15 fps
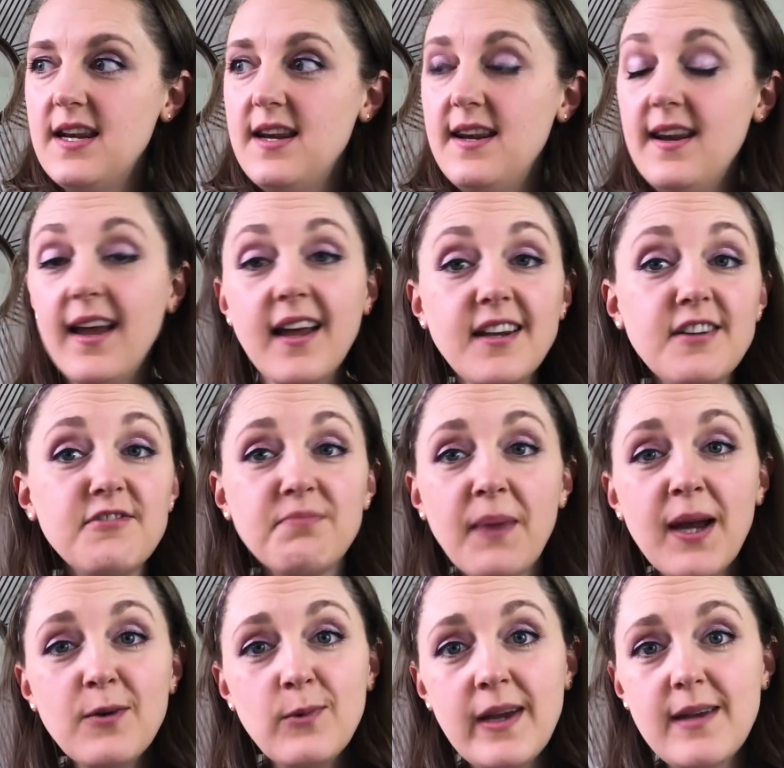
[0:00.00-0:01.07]
None of
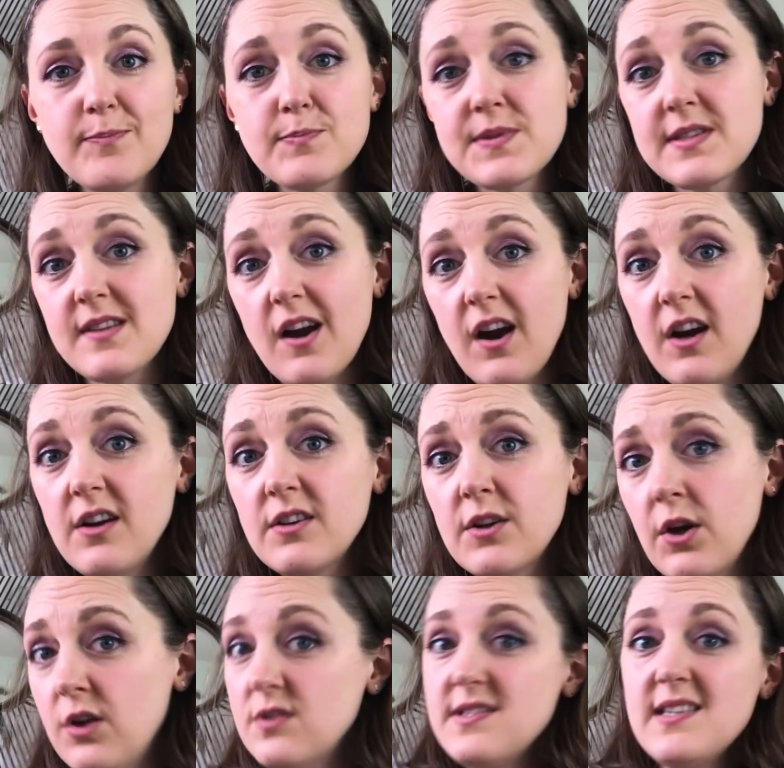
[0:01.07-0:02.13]
my whips are
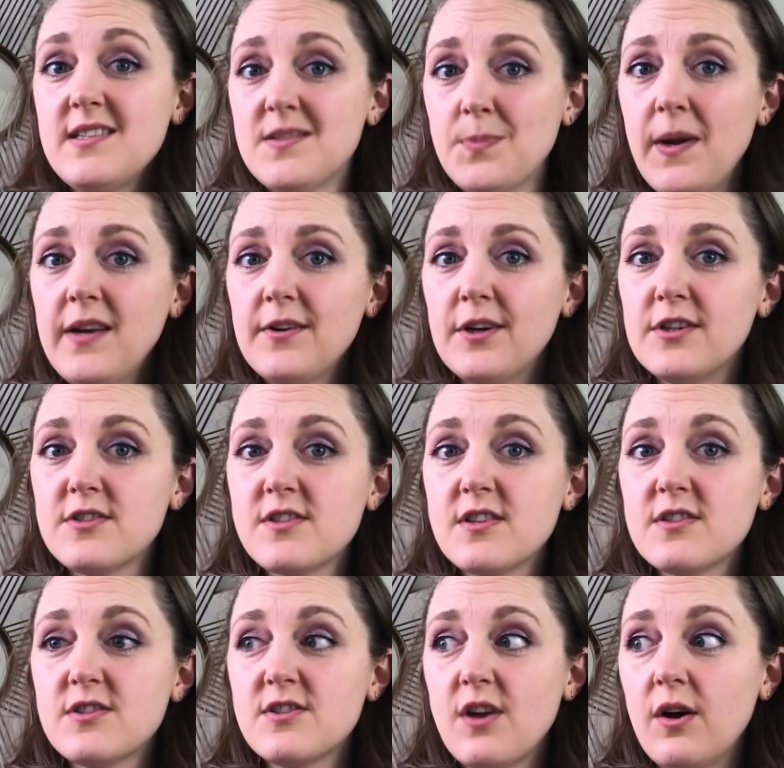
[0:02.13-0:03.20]
cozy
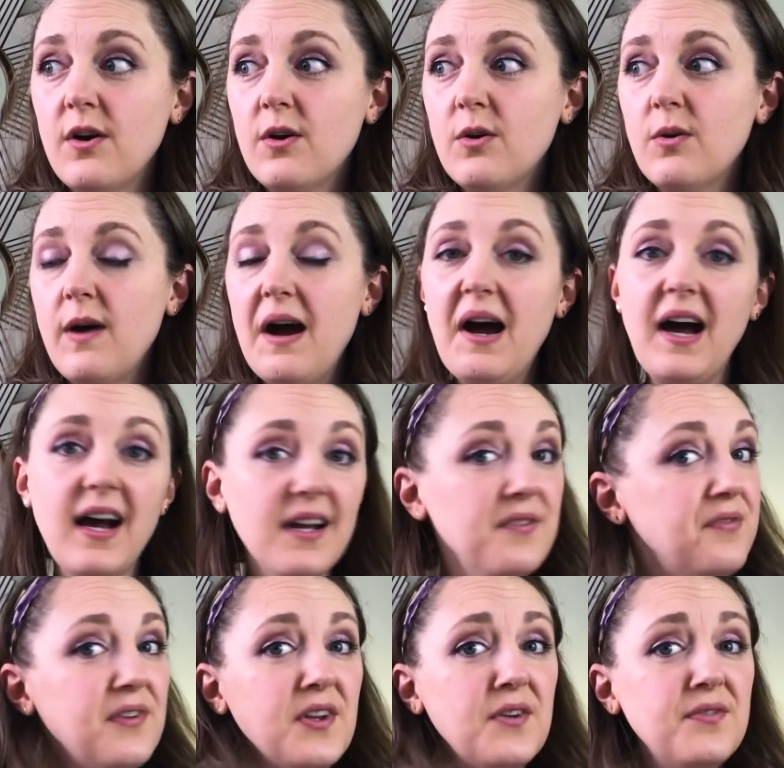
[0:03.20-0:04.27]
sweaters, so I
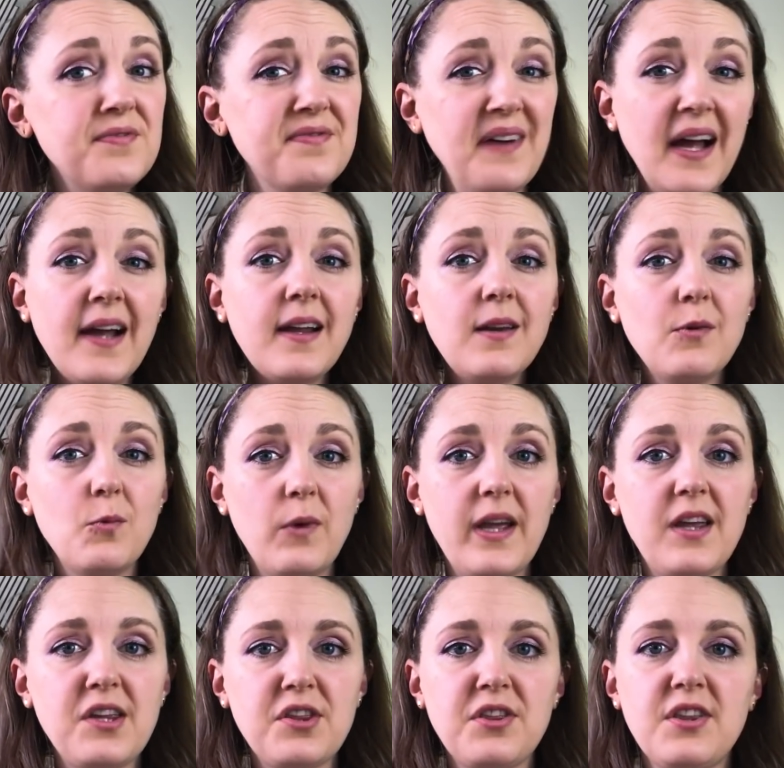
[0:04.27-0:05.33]
feel fine
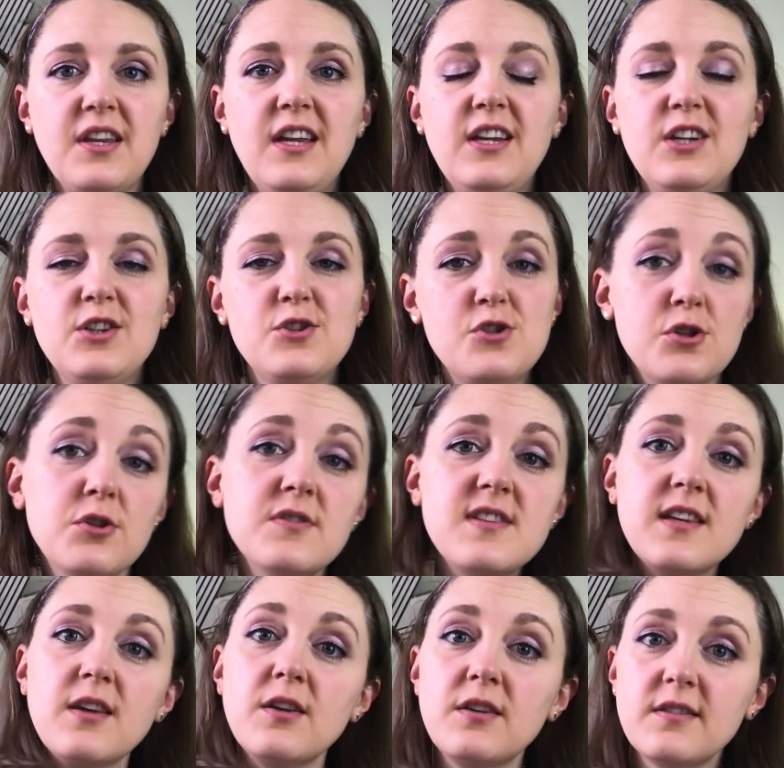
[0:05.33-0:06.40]
with
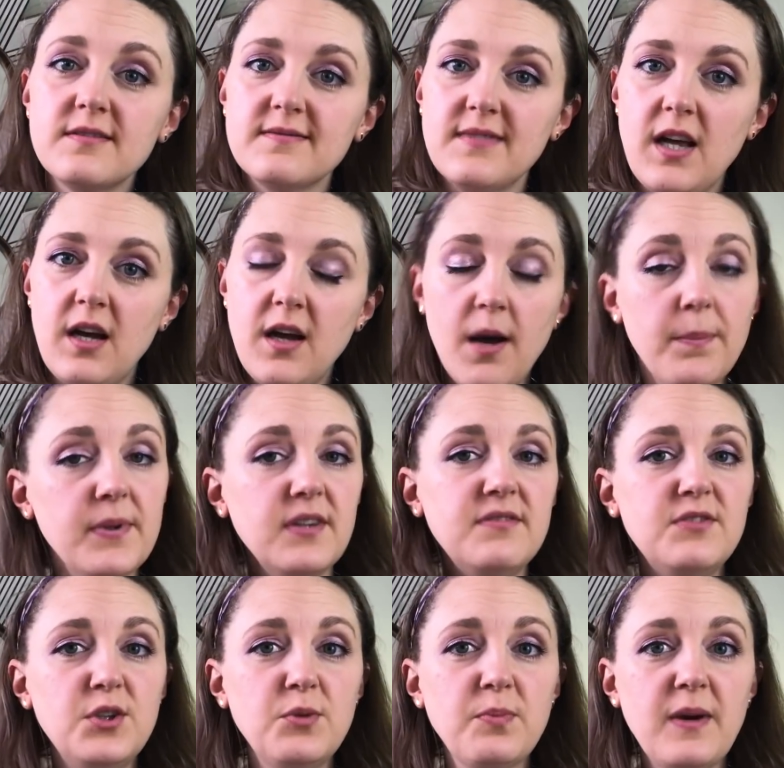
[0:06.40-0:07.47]
choosing a couple
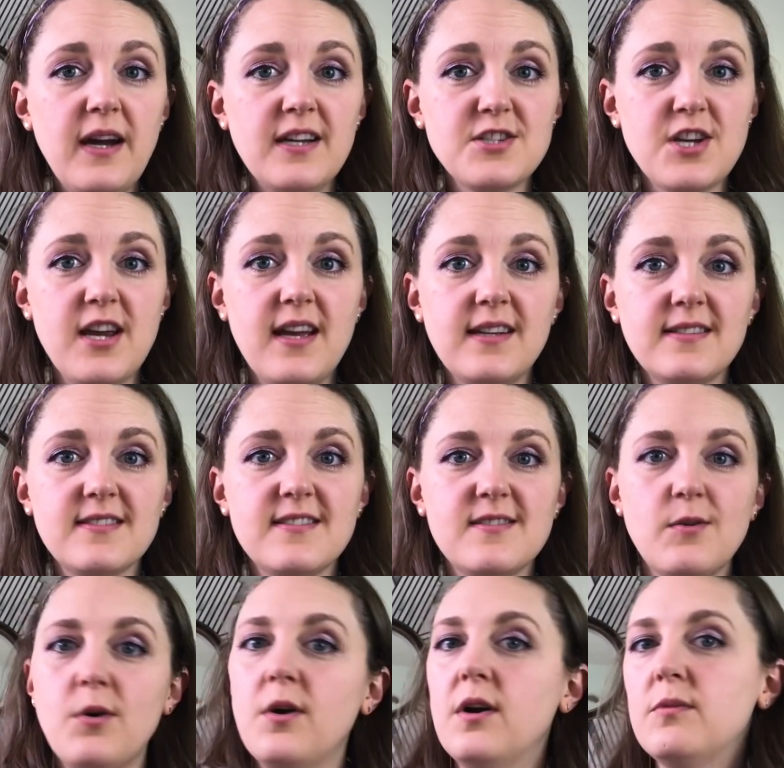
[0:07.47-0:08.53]
of new
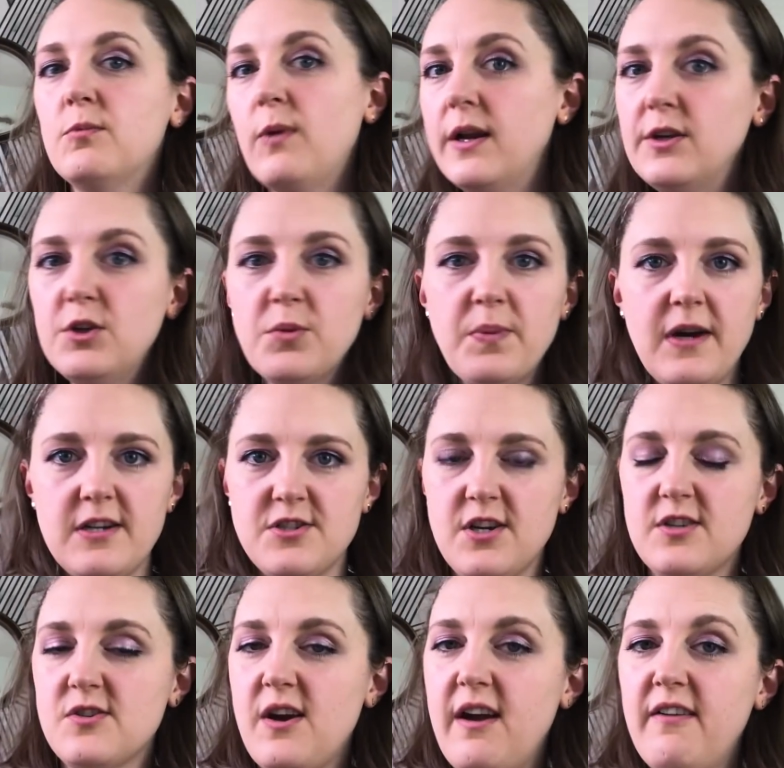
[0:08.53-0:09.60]
projects, or one new
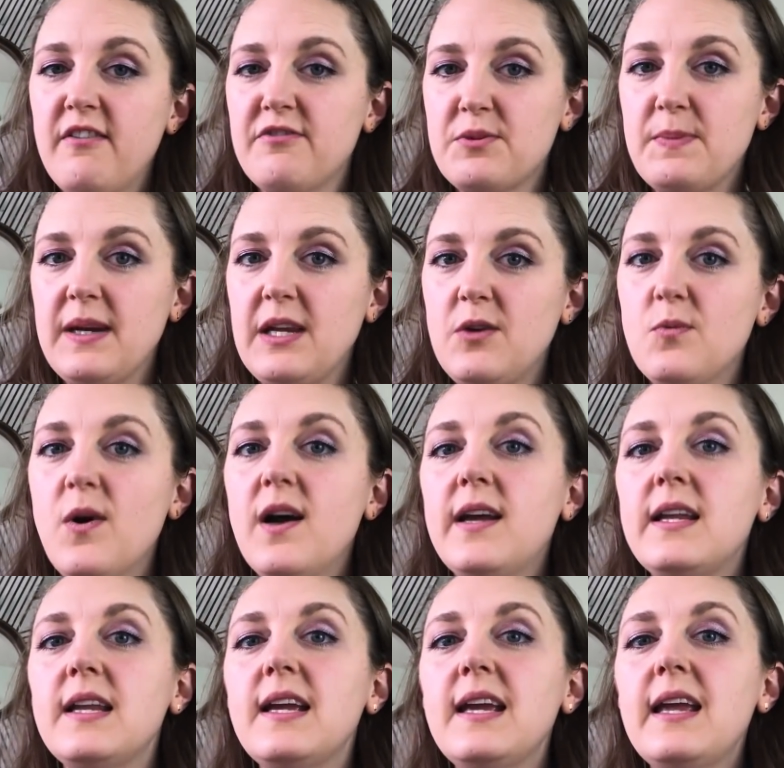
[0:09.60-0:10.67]
project, or however many you
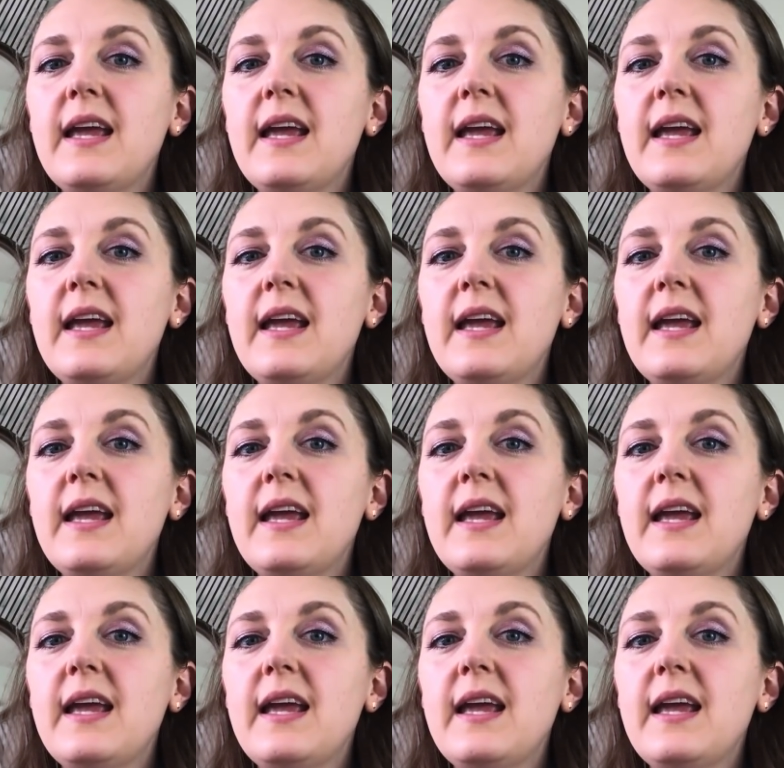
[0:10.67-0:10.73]
want,